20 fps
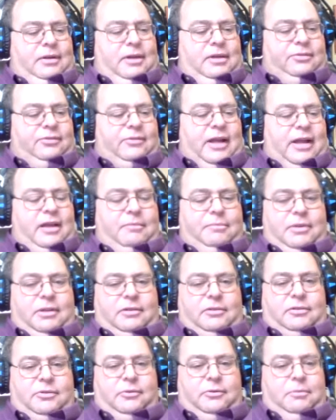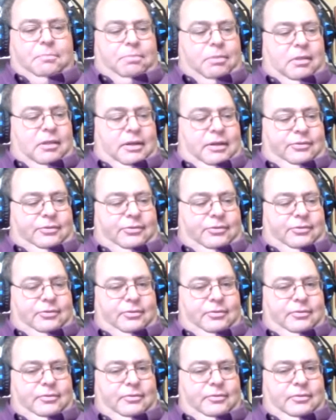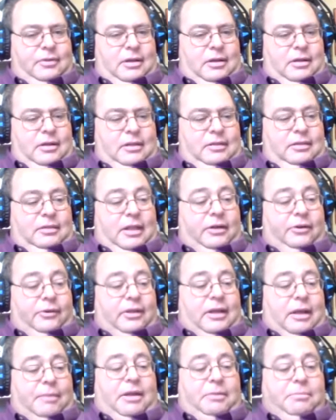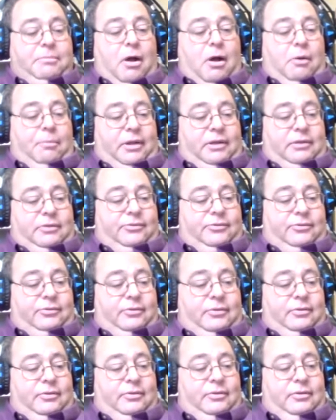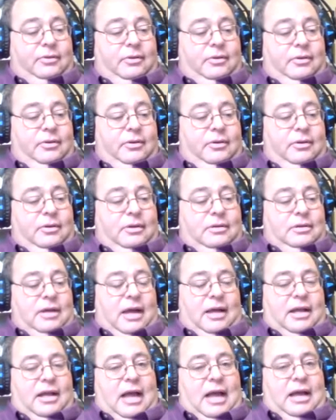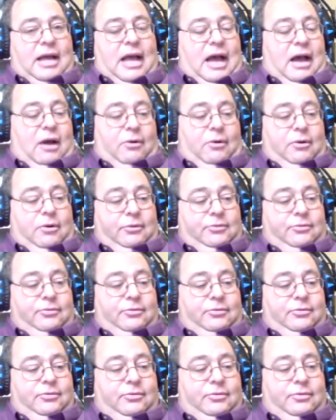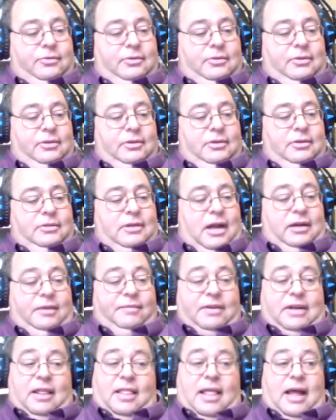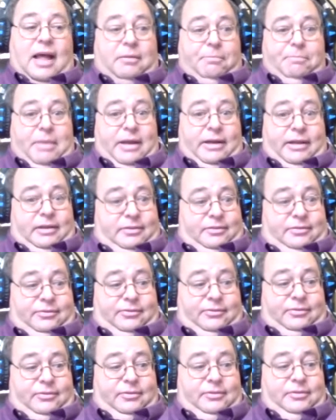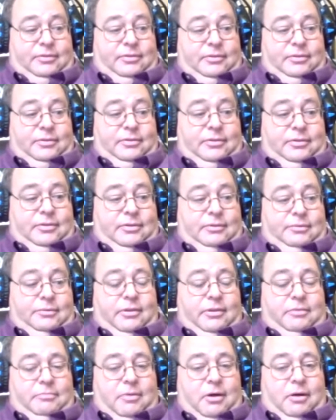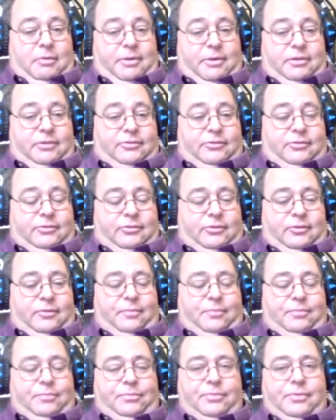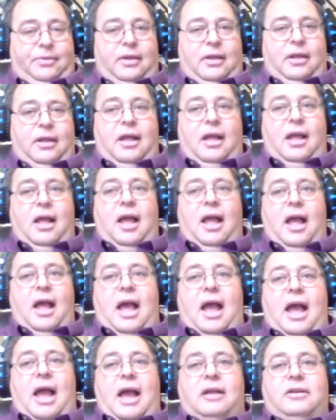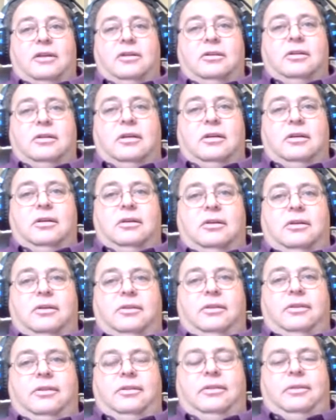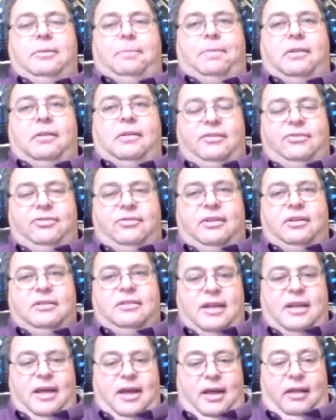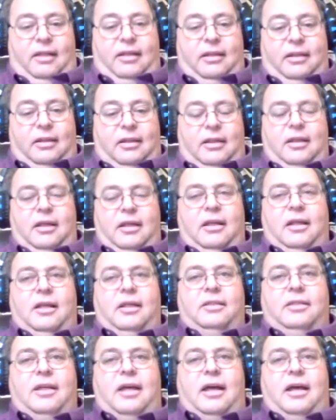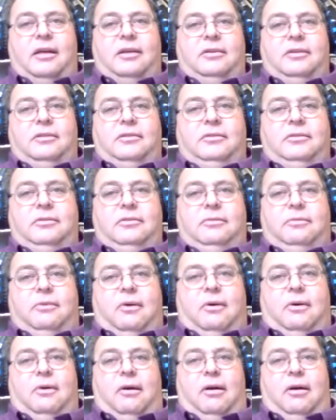And the police can tell that you are at a high state of excitement, um, agitated or upset, and that the incident that you're talking about has just occurred,